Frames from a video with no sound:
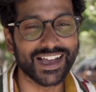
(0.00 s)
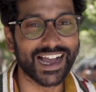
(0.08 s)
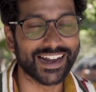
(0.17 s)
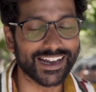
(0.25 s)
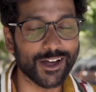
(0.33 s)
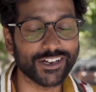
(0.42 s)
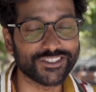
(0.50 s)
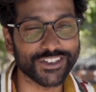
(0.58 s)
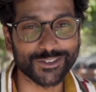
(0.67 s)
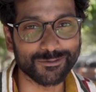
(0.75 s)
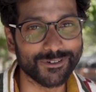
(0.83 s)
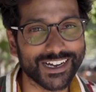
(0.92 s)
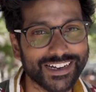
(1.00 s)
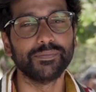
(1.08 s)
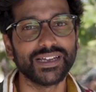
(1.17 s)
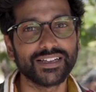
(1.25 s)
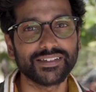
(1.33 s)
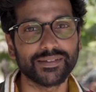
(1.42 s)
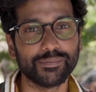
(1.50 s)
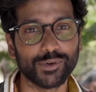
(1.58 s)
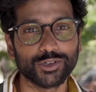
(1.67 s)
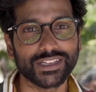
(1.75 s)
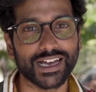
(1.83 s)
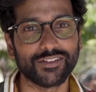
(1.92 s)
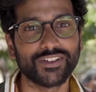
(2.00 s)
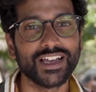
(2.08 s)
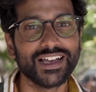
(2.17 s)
And not just one, me and Sim both have